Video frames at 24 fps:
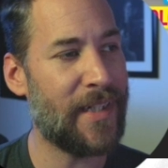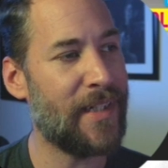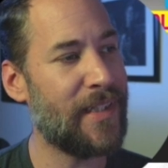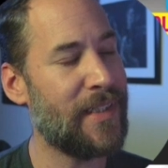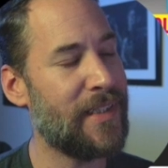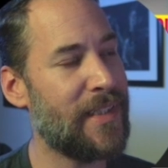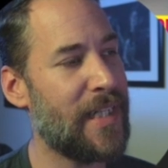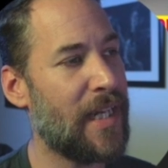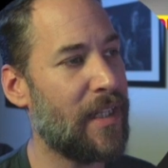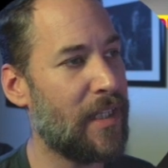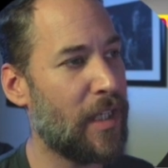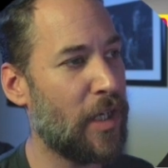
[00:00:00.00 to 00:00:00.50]

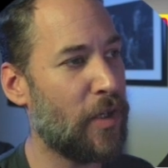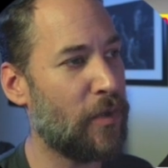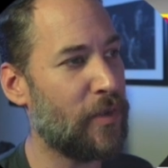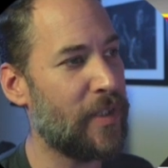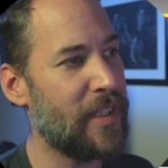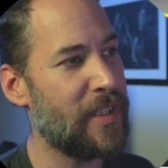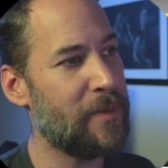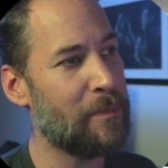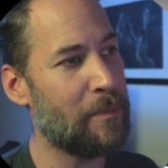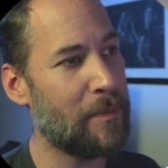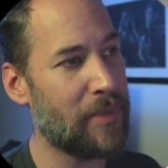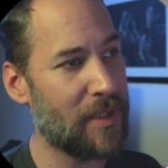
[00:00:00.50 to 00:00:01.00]
yellow,
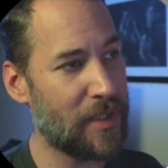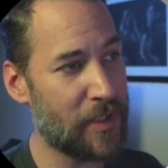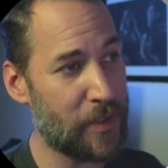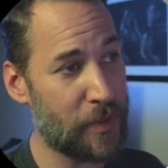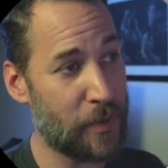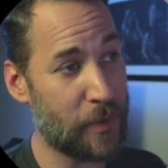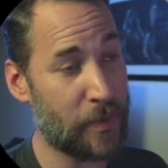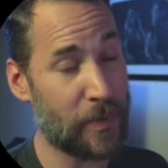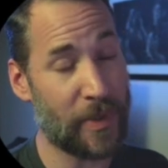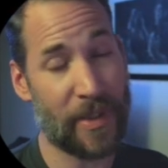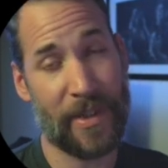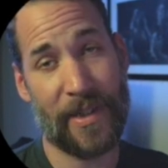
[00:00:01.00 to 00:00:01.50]
and
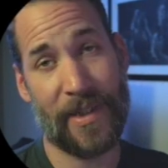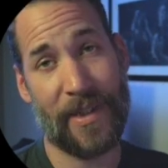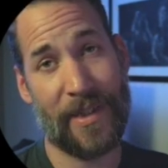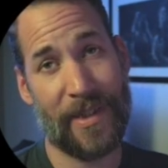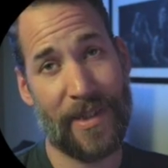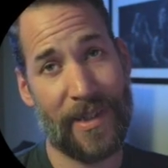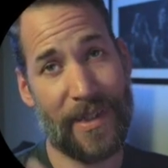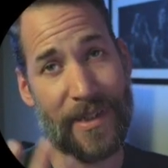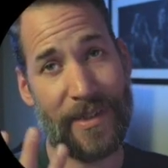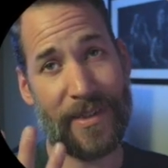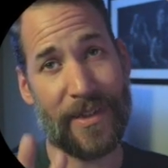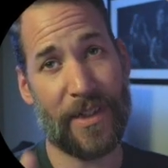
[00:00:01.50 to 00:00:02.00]
blue.
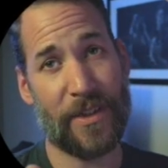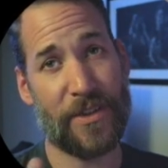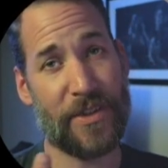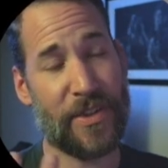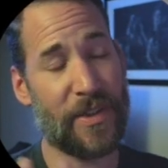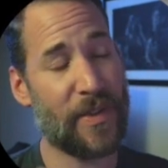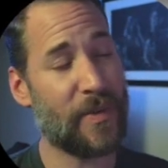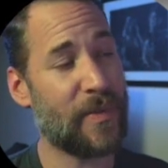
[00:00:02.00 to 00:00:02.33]
And those